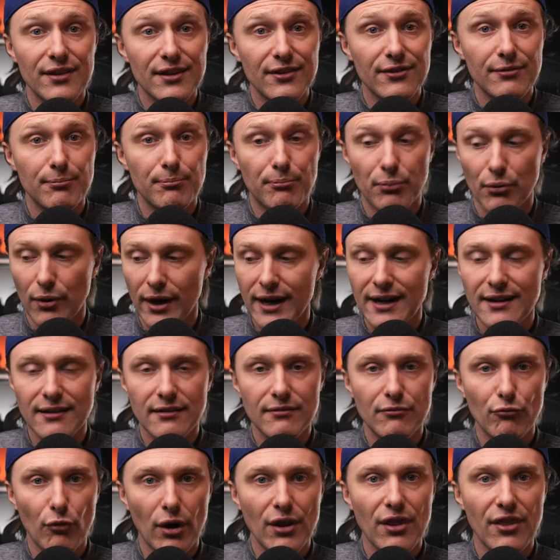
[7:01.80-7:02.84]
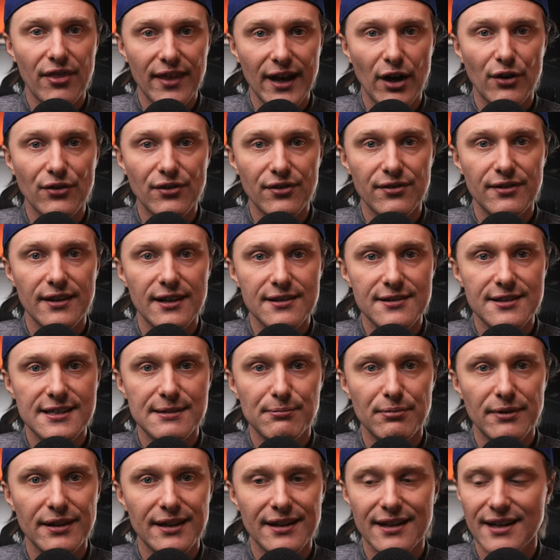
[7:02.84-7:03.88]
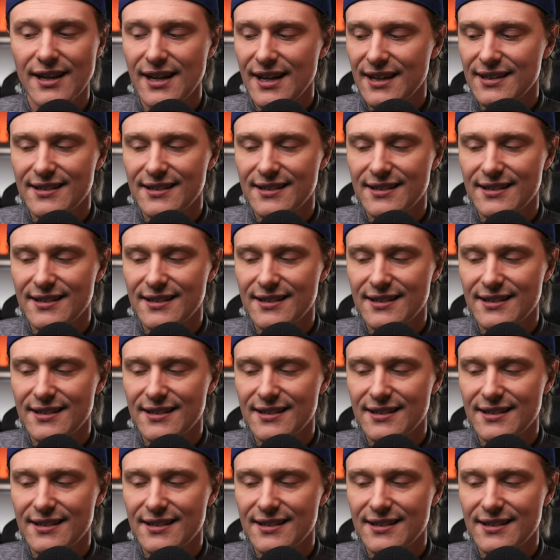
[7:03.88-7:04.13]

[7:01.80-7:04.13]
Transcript: this bright 1000 nit display